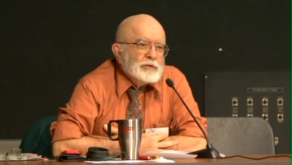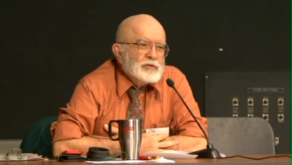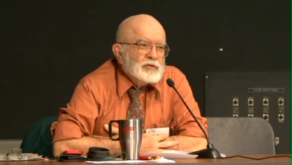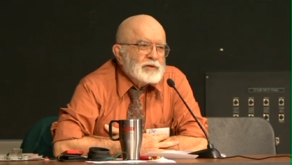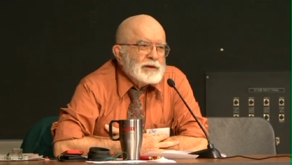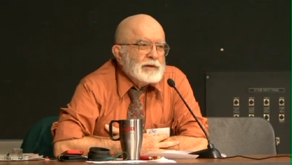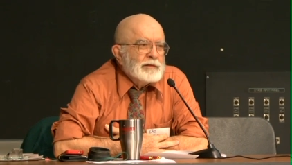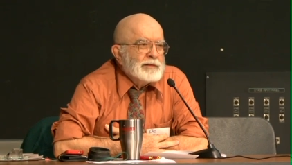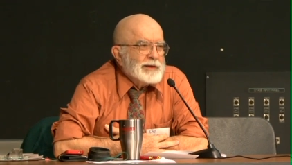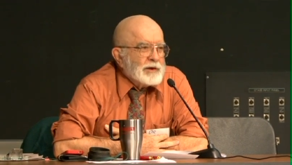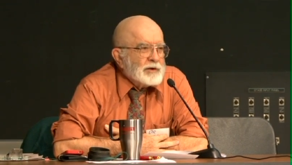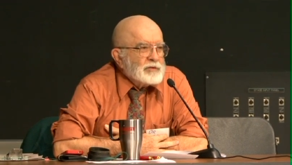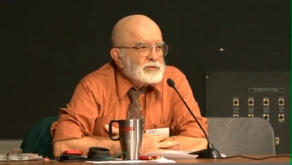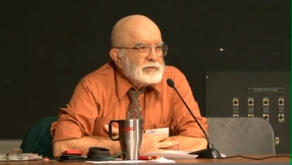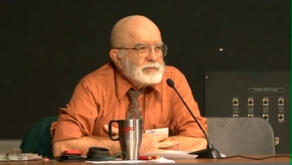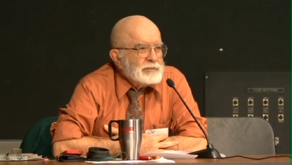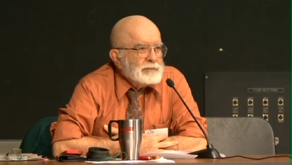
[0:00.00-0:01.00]
you see
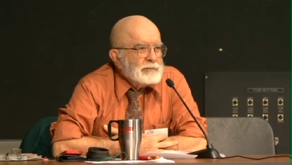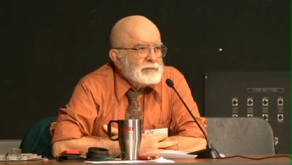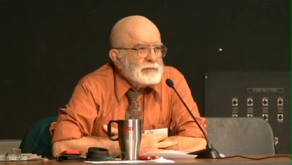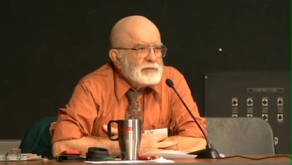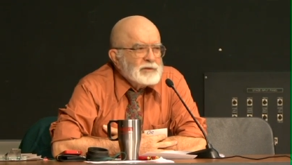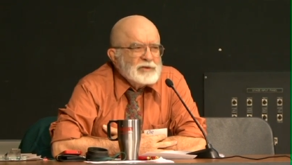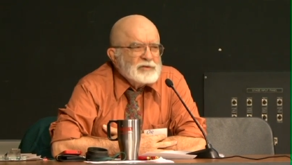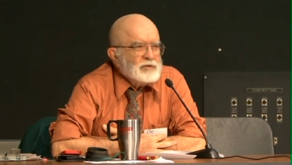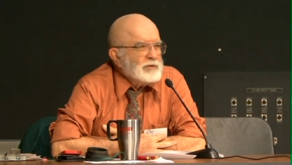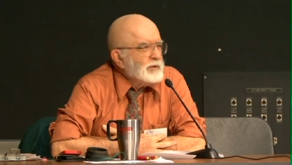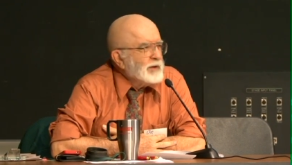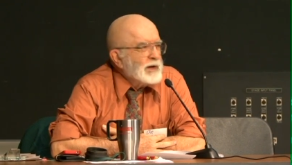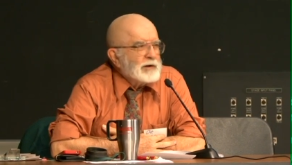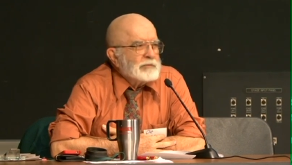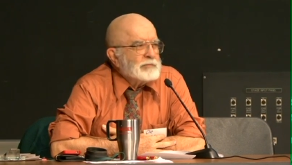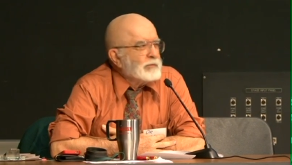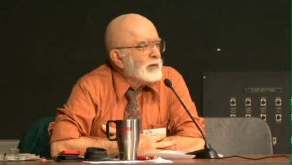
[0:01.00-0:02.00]
this, this is
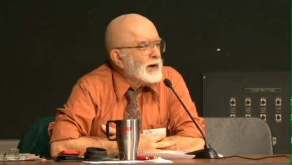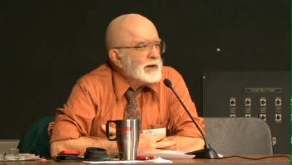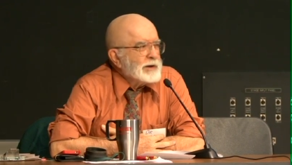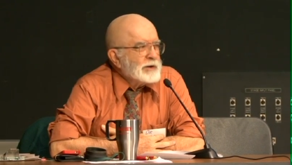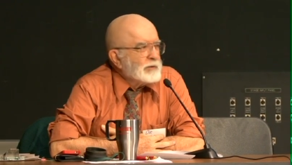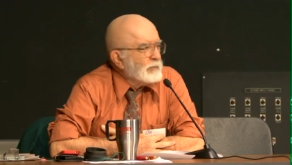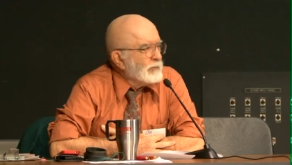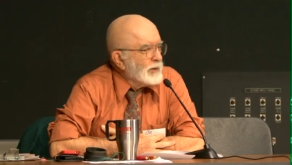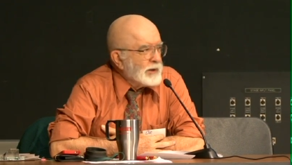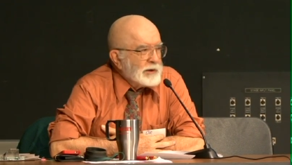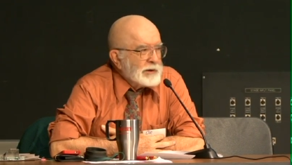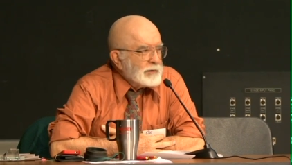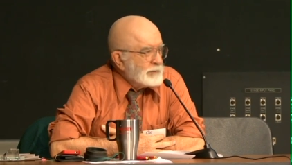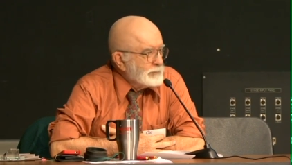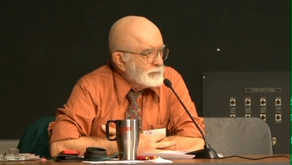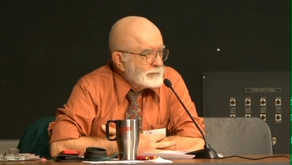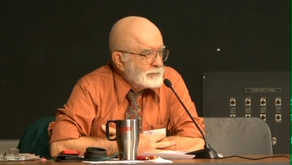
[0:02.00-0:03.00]
not a fracking rig.